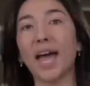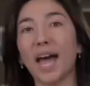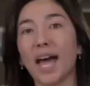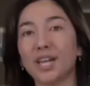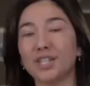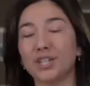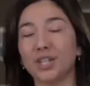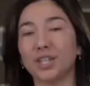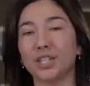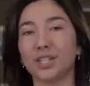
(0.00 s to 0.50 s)

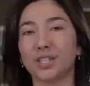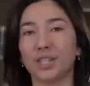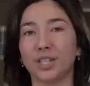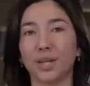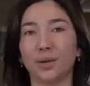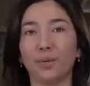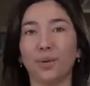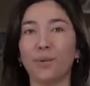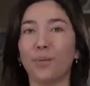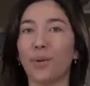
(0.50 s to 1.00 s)
As you can see,
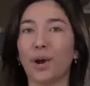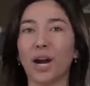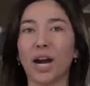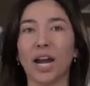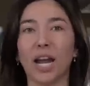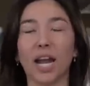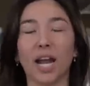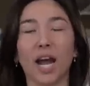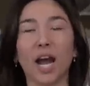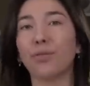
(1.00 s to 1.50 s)
we're
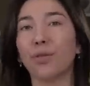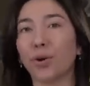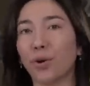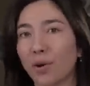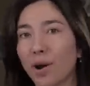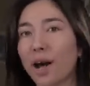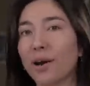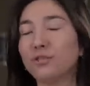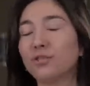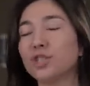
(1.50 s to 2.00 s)
wearing the
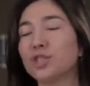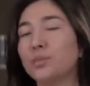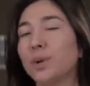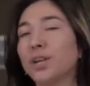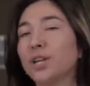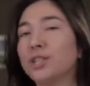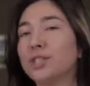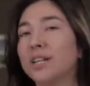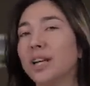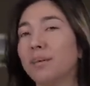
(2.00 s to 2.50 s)
crafter
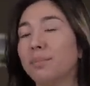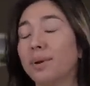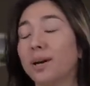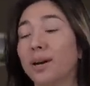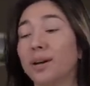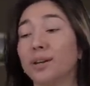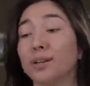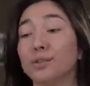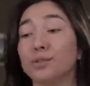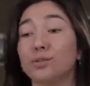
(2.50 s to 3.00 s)
sweater today
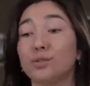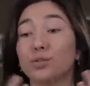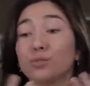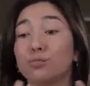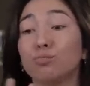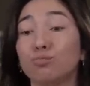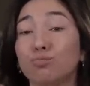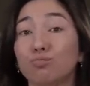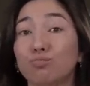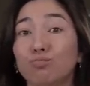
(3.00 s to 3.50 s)
because
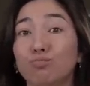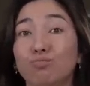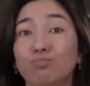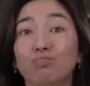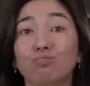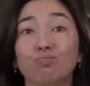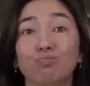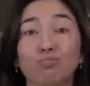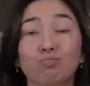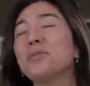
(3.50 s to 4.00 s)

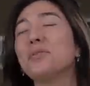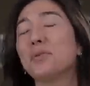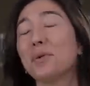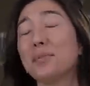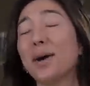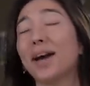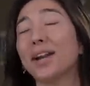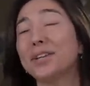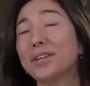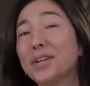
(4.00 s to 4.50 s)
we're
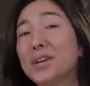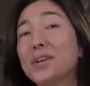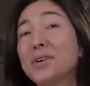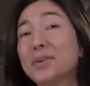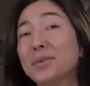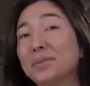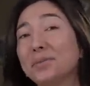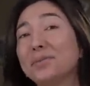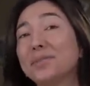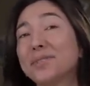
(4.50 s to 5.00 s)
about to
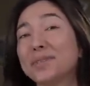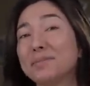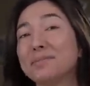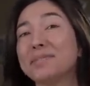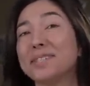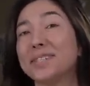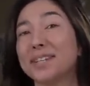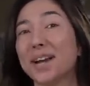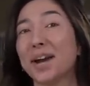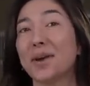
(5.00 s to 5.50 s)
do some
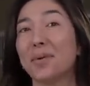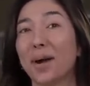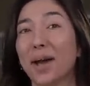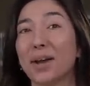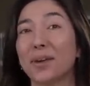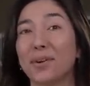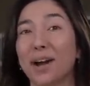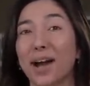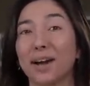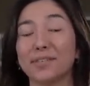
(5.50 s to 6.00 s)
DIY
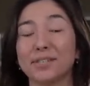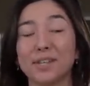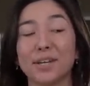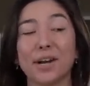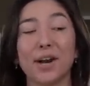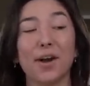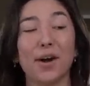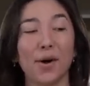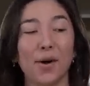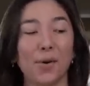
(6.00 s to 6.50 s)
crafts here
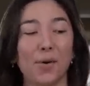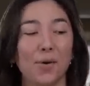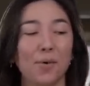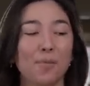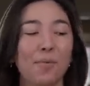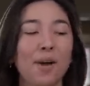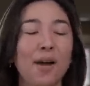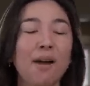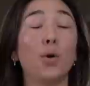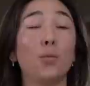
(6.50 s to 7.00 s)
at
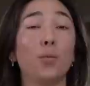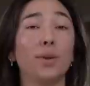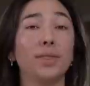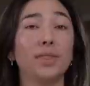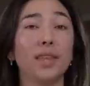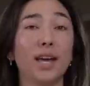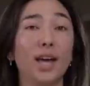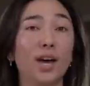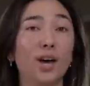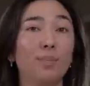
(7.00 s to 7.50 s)
home with
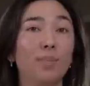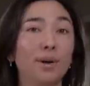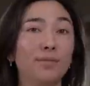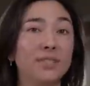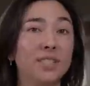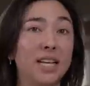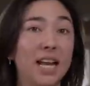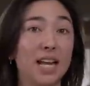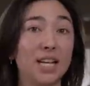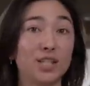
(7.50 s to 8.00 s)
the help of
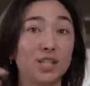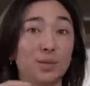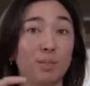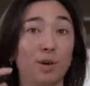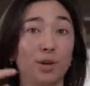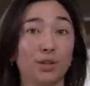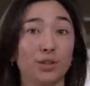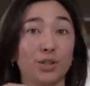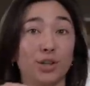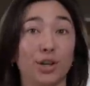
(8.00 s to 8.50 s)
today's
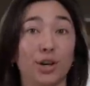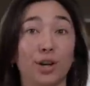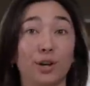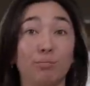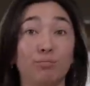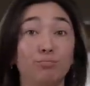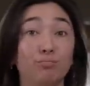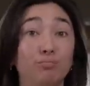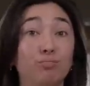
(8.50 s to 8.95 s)
sponsor,